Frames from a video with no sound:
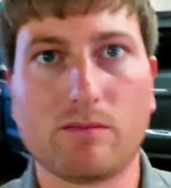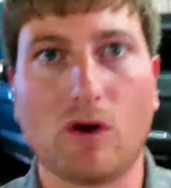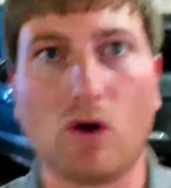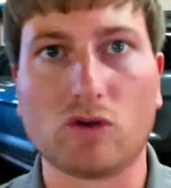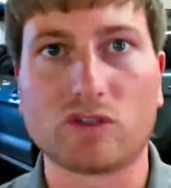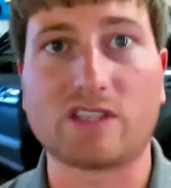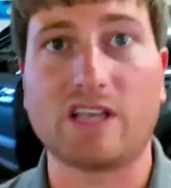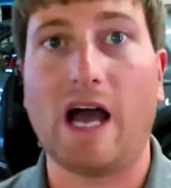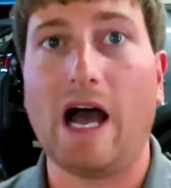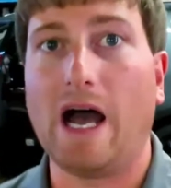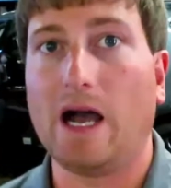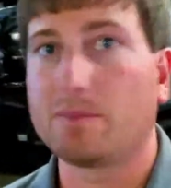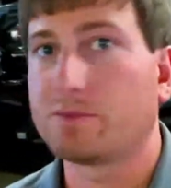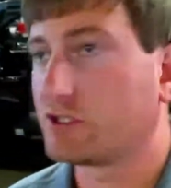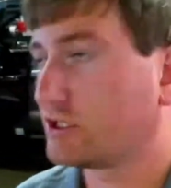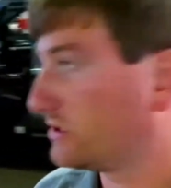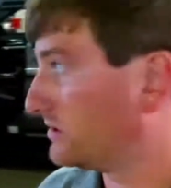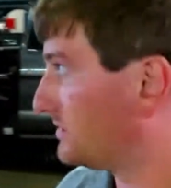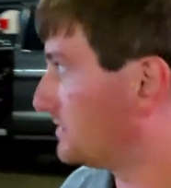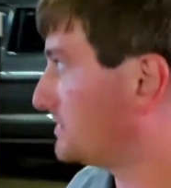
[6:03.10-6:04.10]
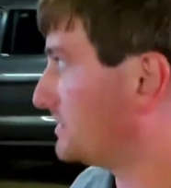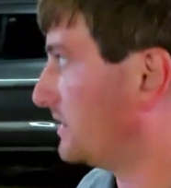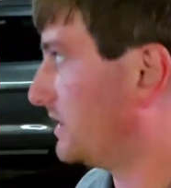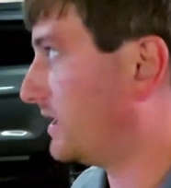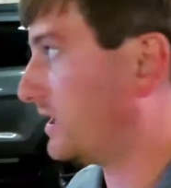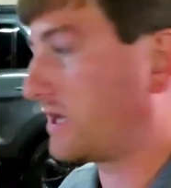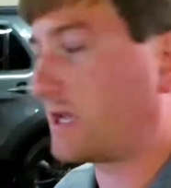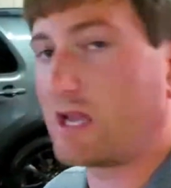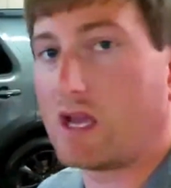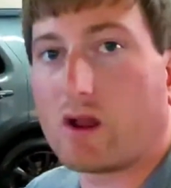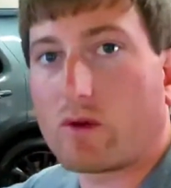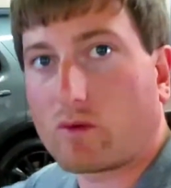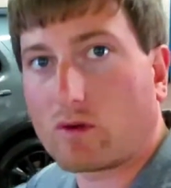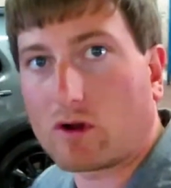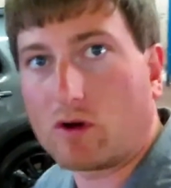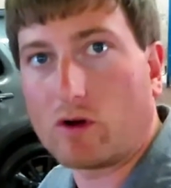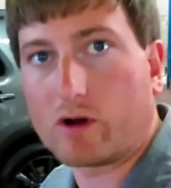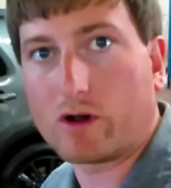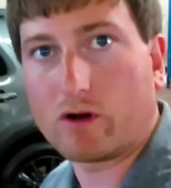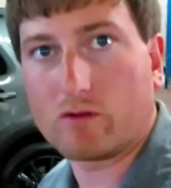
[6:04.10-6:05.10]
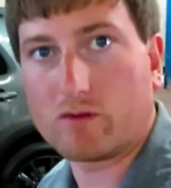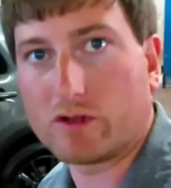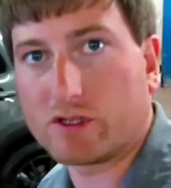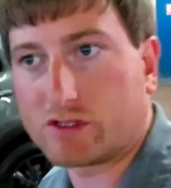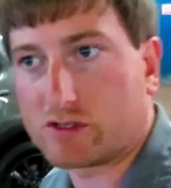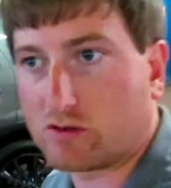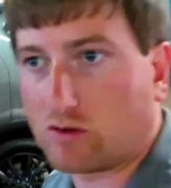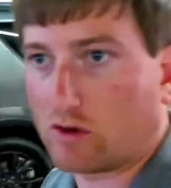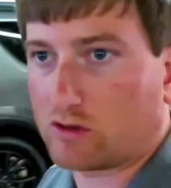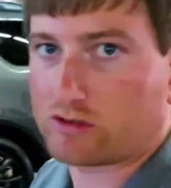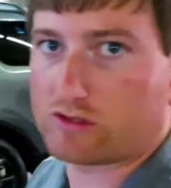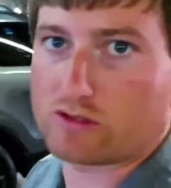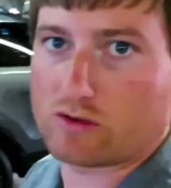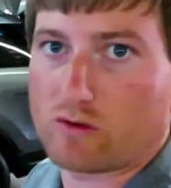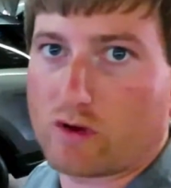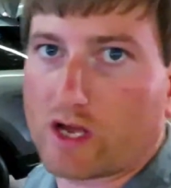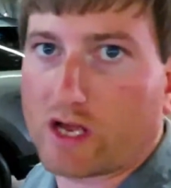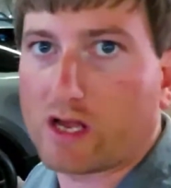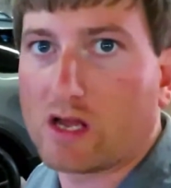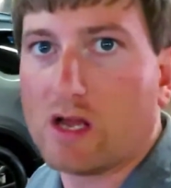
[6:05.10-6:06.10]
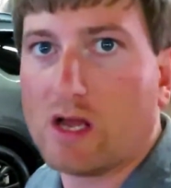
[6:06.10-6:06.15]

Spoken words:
most options. And again, we're going over the 202A.